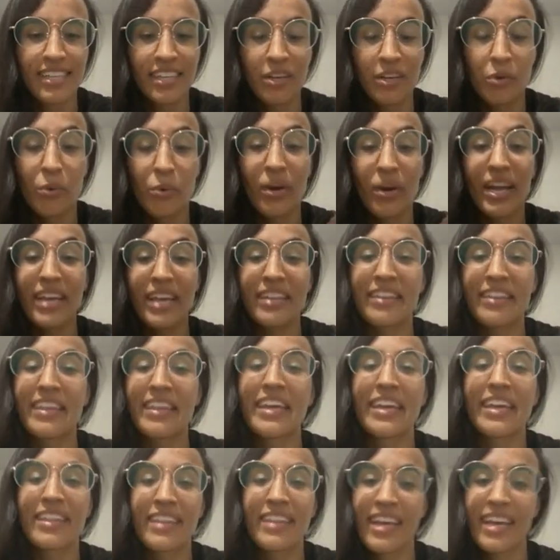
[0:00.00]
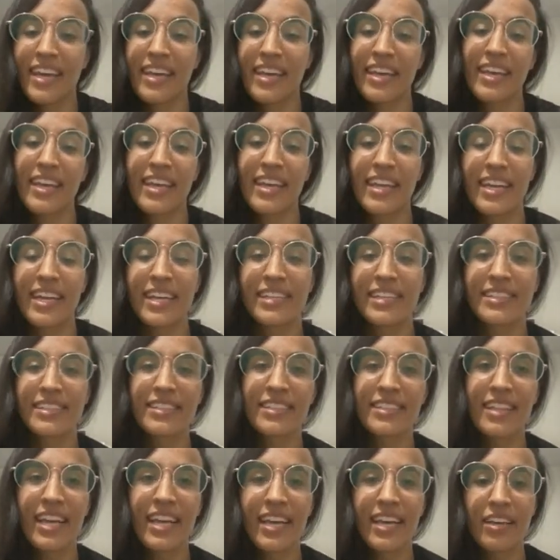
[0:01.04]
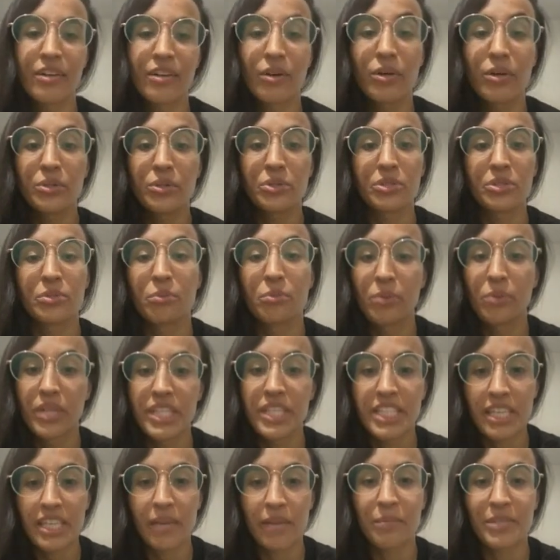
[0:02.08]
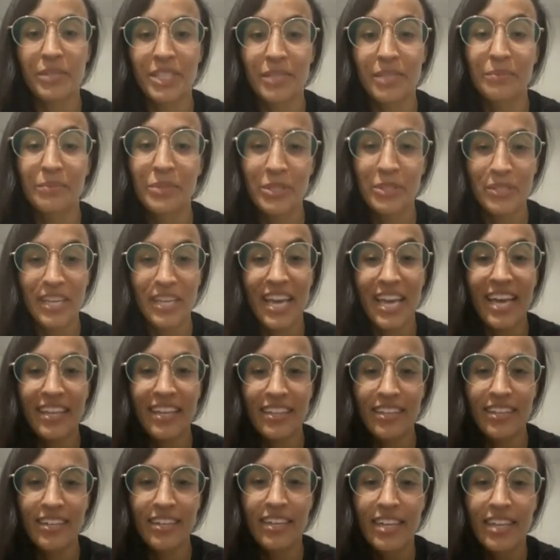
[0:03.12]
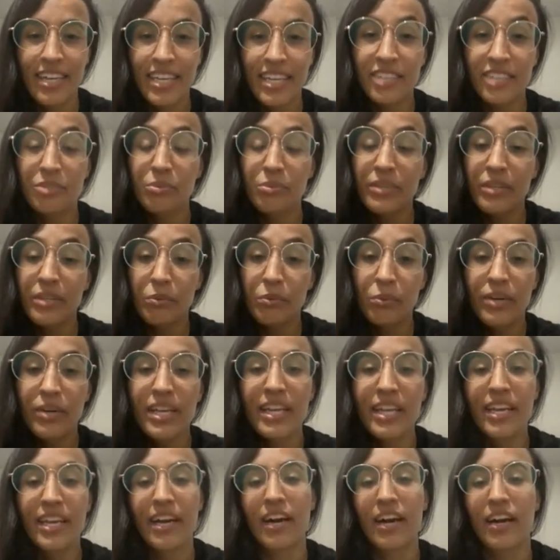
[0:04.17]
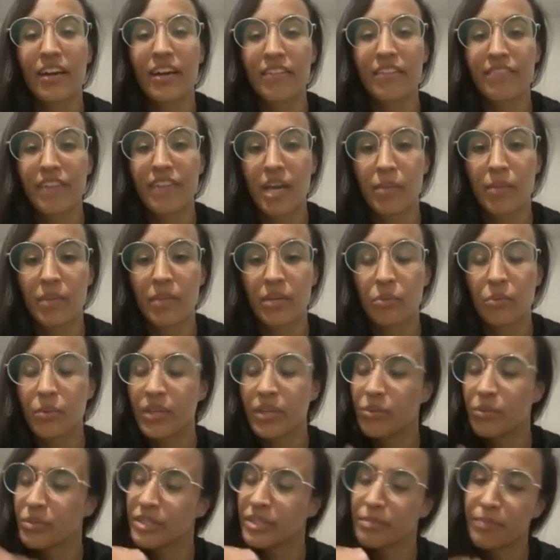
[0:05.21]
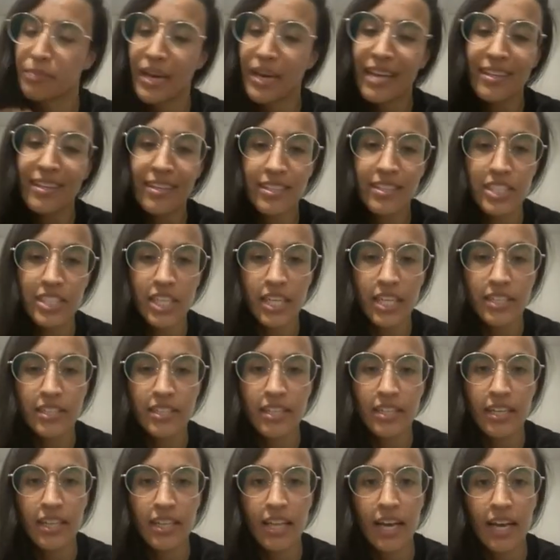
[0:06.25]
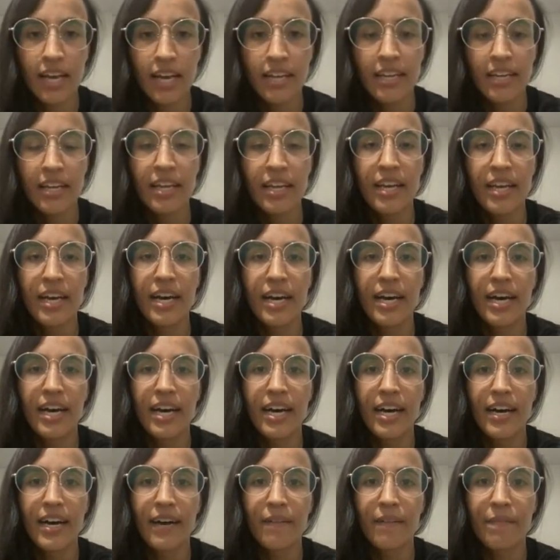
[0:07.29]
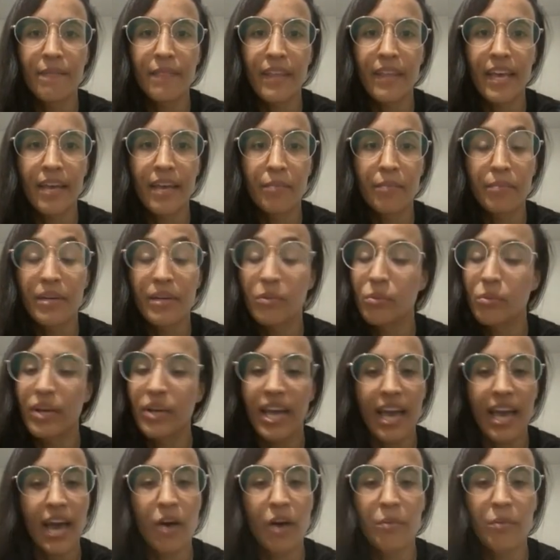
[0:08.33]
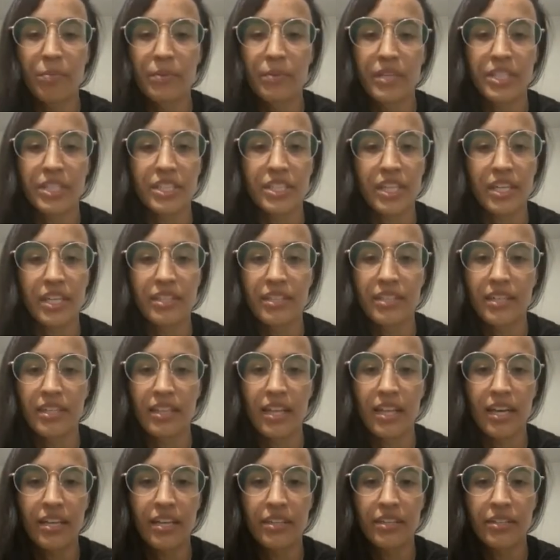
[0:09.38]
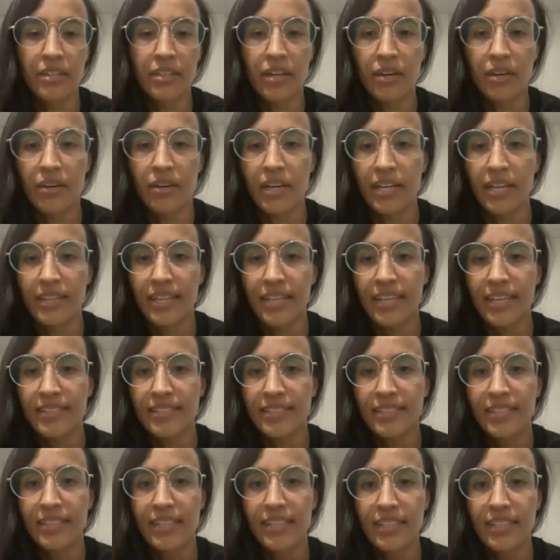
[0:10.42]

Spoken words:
great thing that it is, like go to the world championship together, because we really are a family. We respect each other a lot, but we help each other a lot, you know, and that's